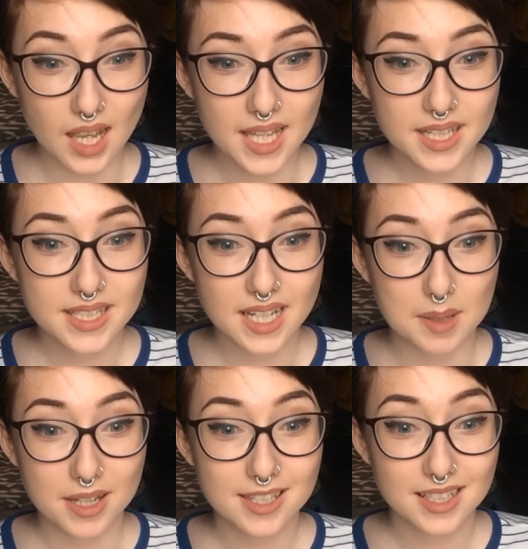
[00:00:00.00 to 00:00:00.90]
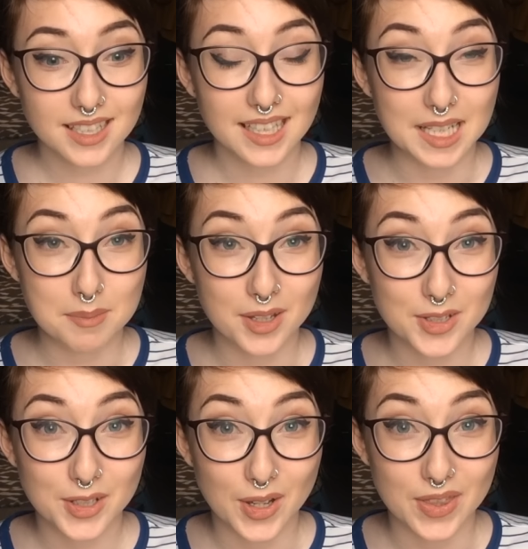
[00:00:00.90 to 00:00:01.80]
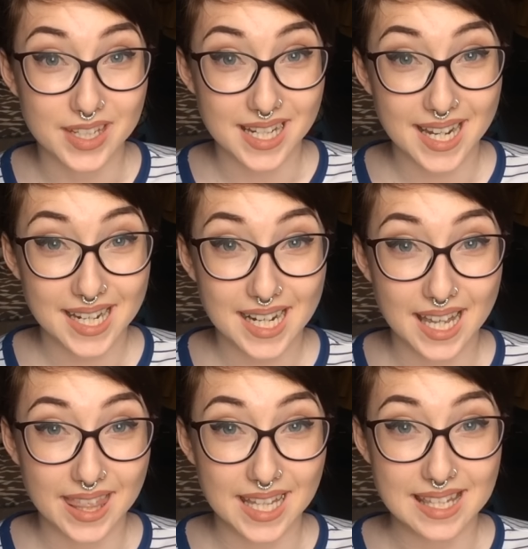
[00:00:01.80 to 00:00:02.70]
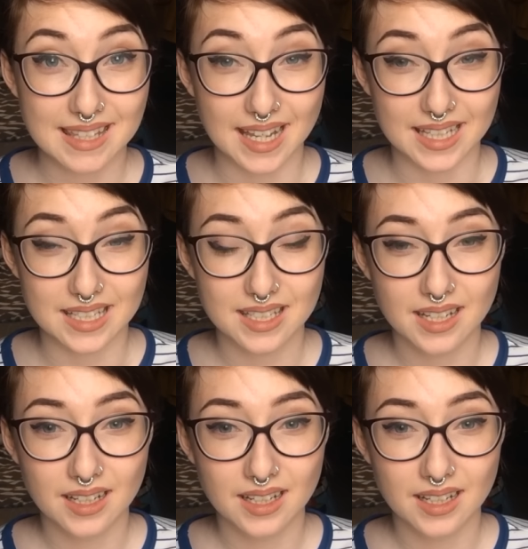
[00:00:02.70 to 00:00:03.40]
And I basically emailed her on the day and then said,